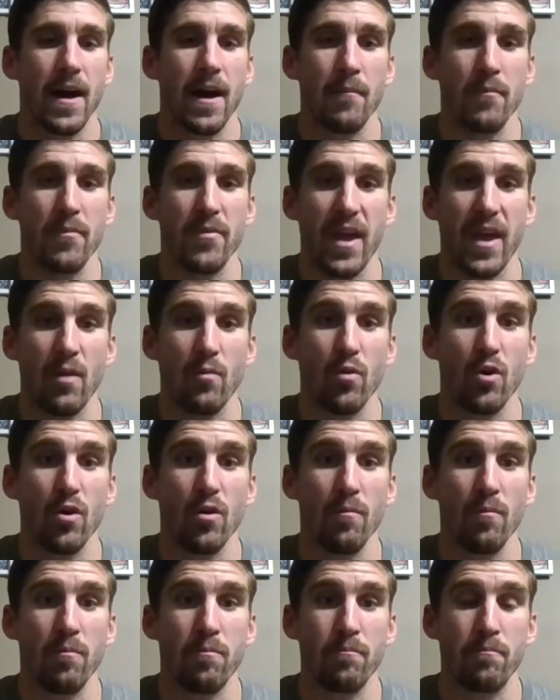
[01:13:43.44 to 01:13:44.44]
they
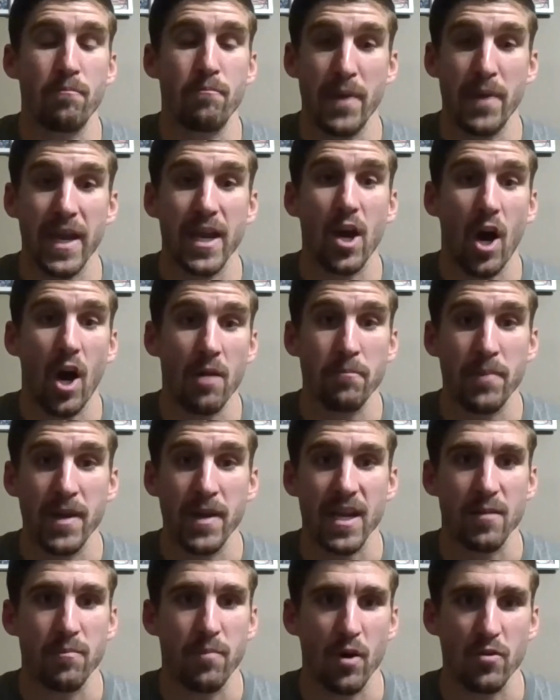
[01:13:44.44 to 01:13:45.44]
will big on
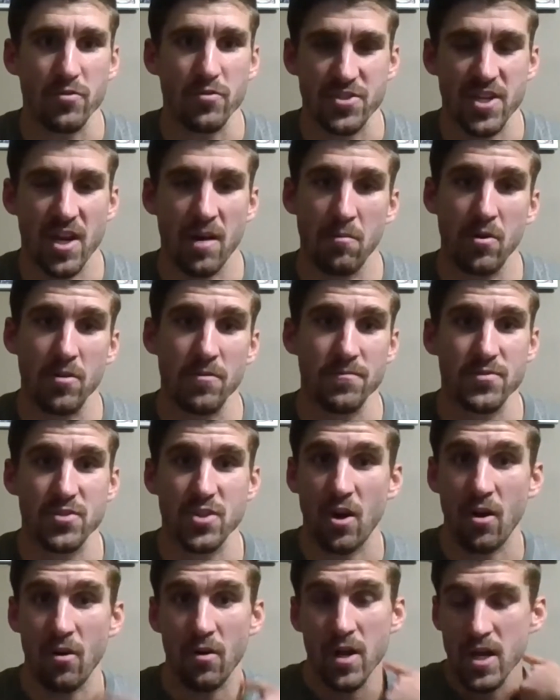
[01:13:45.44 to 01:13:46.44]
big post double.
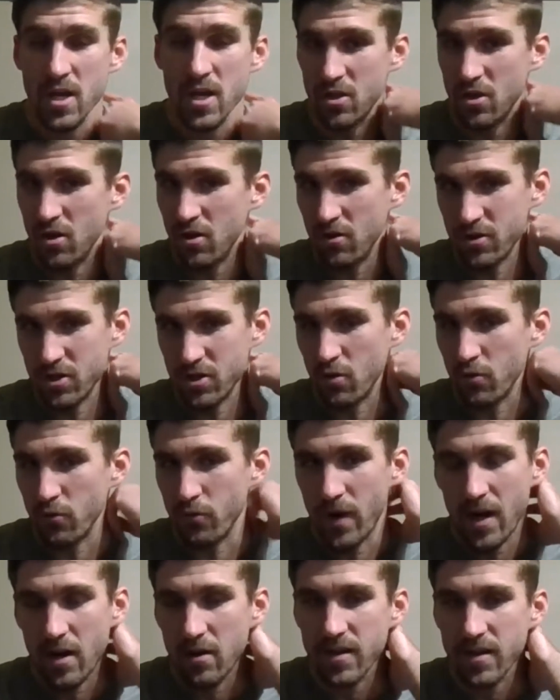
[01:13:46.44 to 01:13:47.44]
So you'll
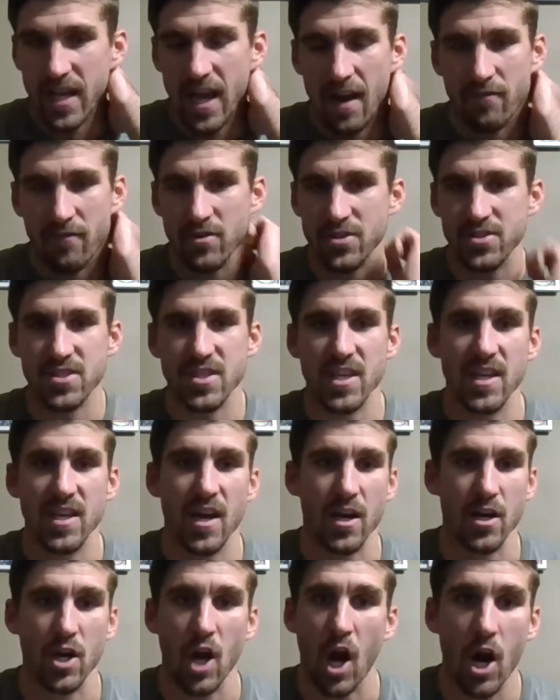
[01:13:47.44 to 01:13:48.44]
rarely ever see
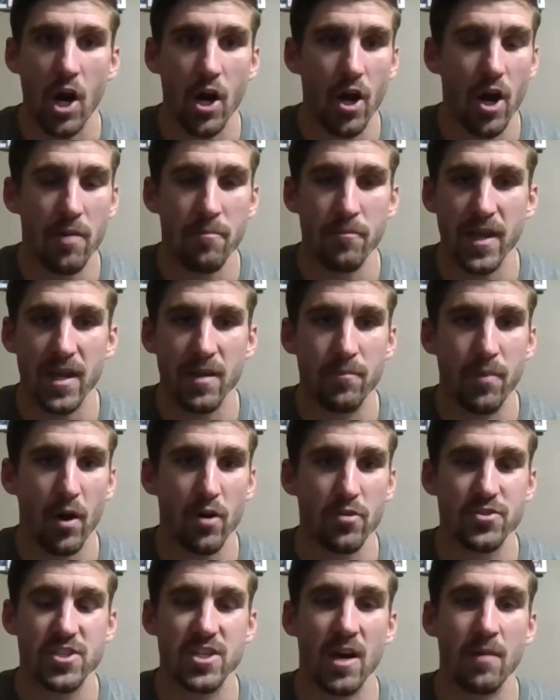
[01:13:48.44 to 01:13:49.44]
a guard on big
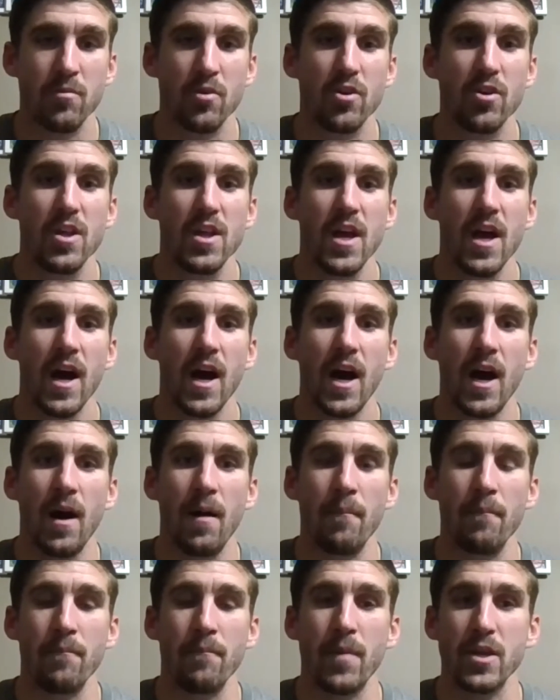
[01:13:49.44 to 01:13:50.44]
post double,
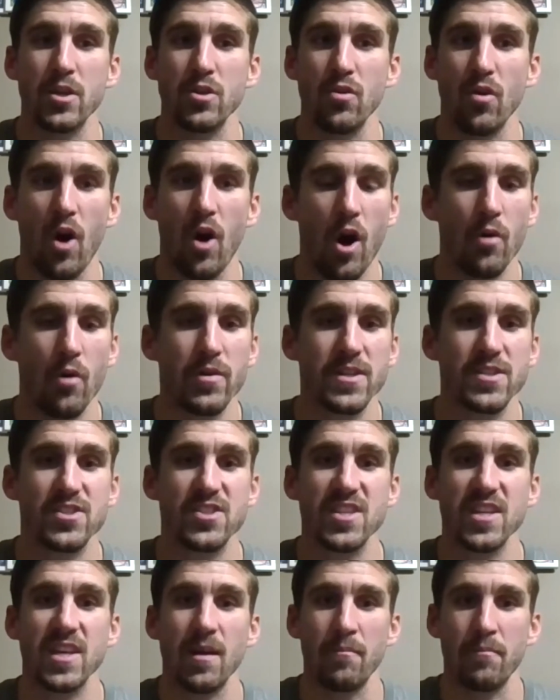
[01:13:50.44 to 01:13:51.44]
but you'll always
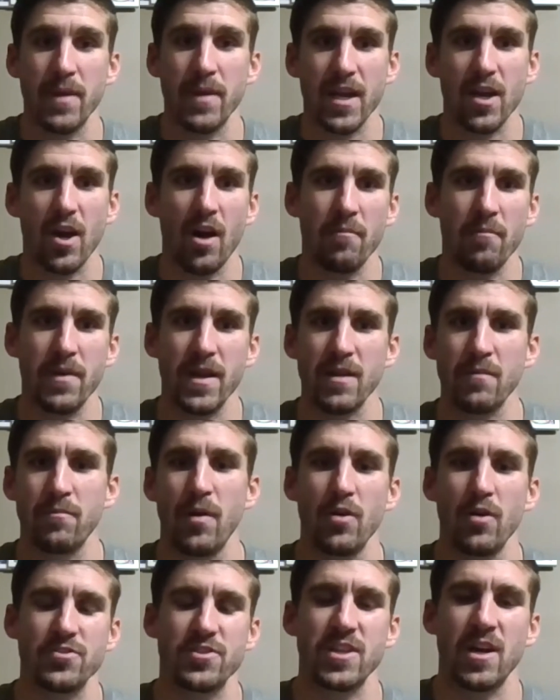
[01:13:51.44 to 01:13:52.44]
see a big on big
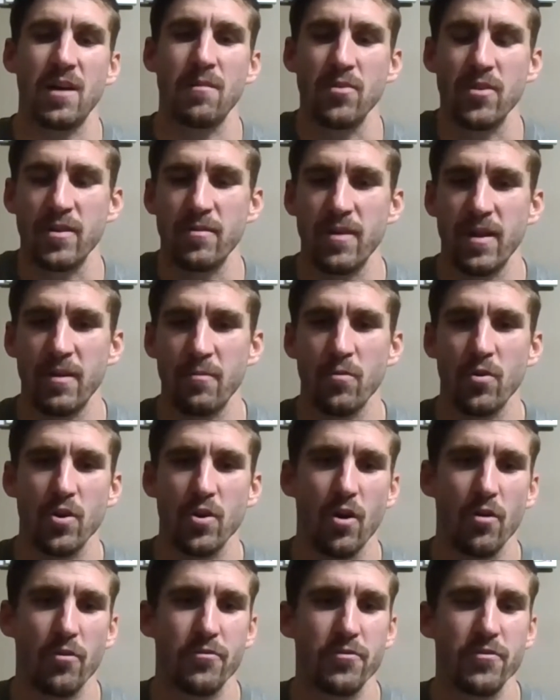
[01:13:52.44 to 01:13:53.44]
post double. And we'll
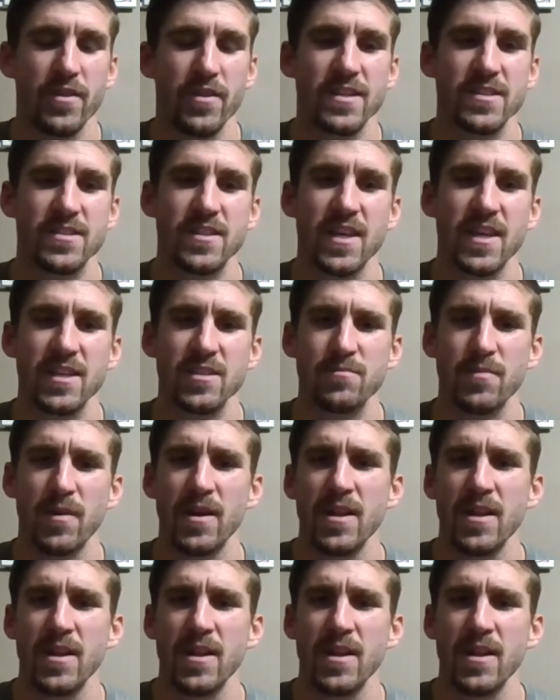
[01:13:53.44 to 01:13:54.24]
go through these things, but